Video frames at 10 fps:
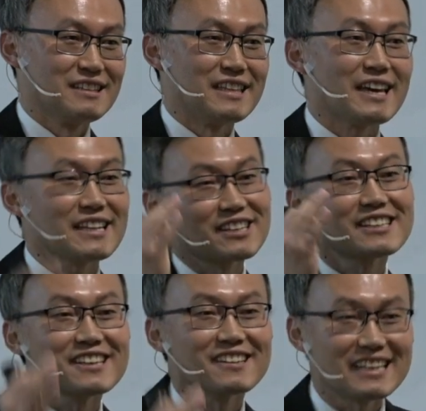They had
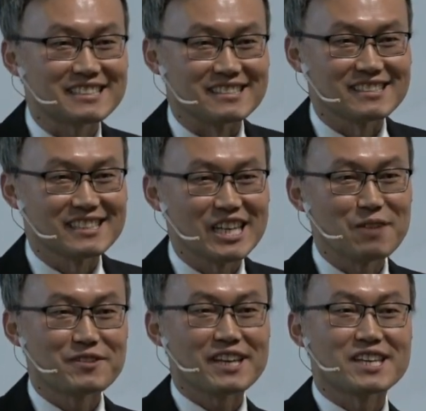clear lessons.
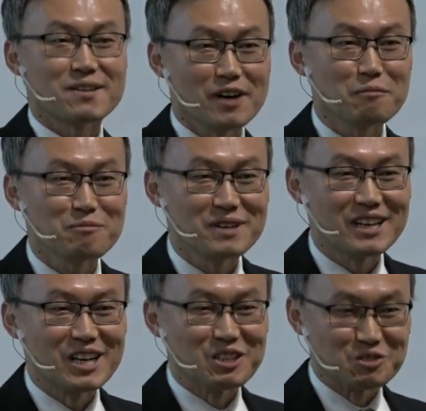If they give
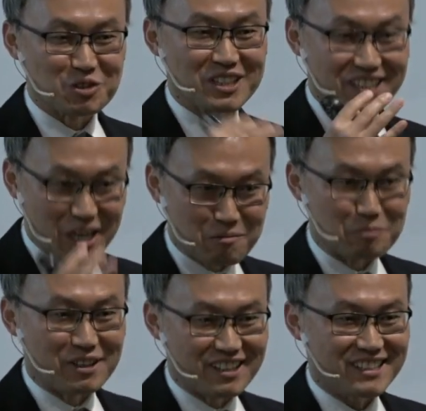up nuclear
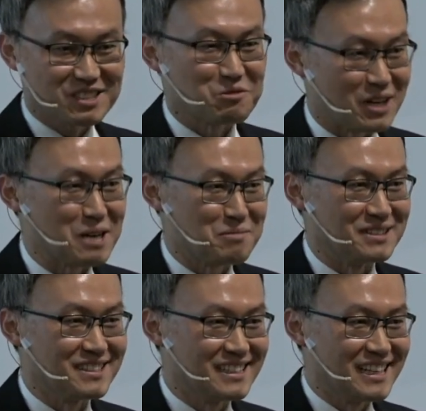capabilities, what happened?